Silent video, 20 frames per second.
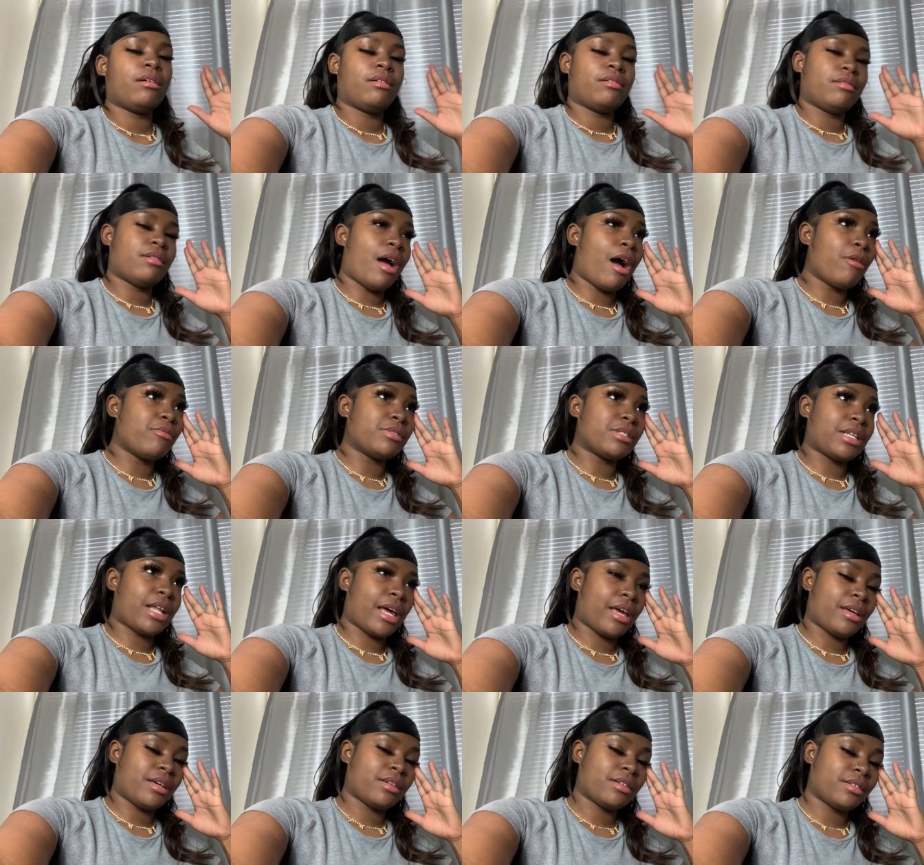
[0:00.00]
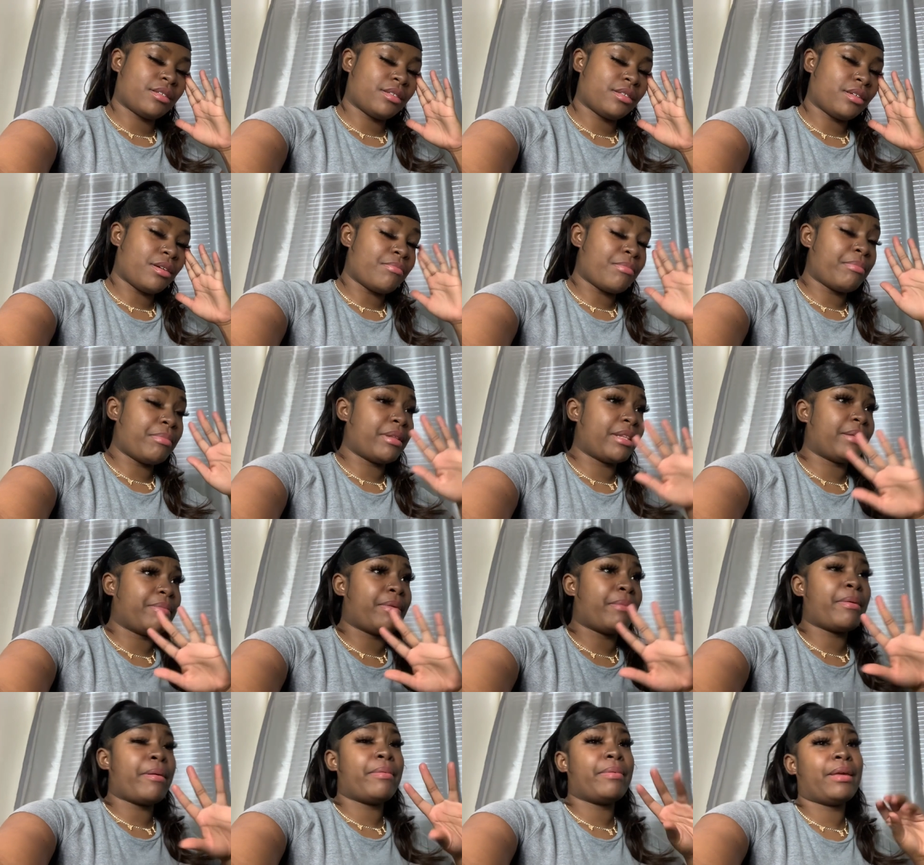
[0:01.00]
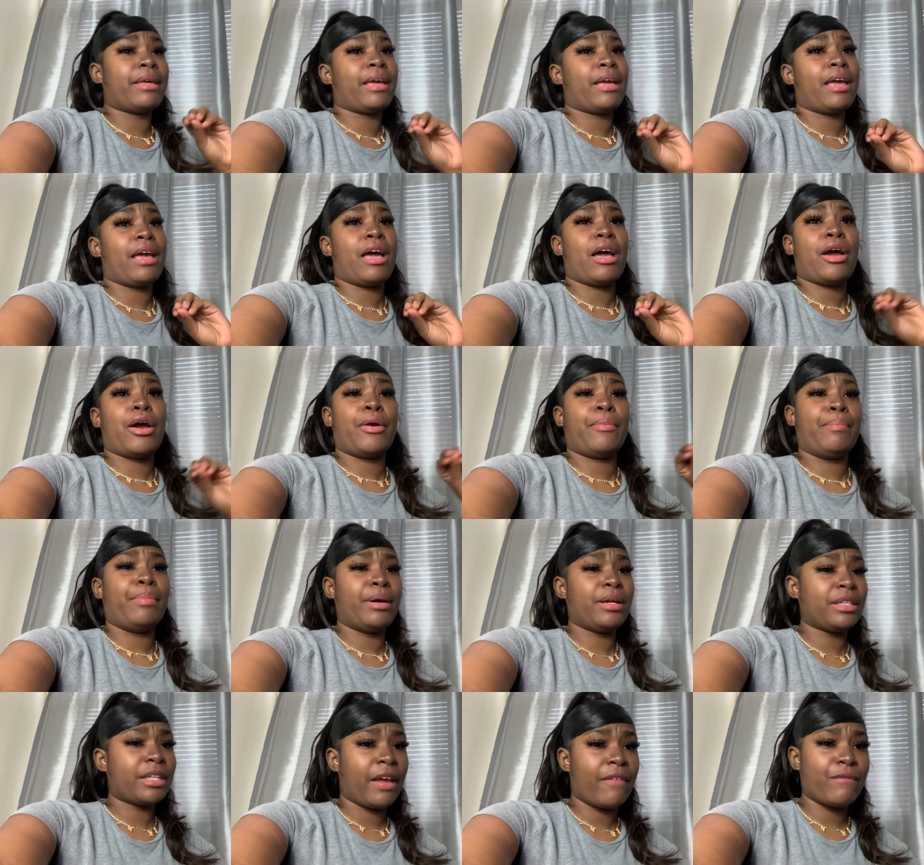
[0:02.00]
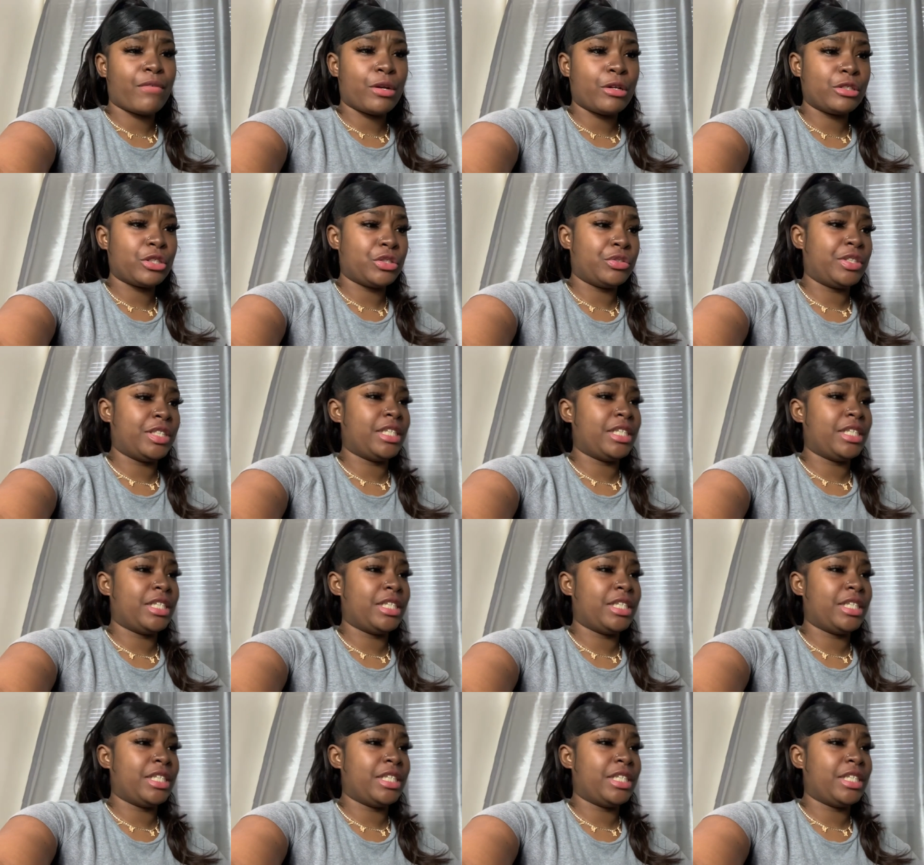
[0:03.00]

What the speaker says: I was like, my baby can't have her birthday photo shoot.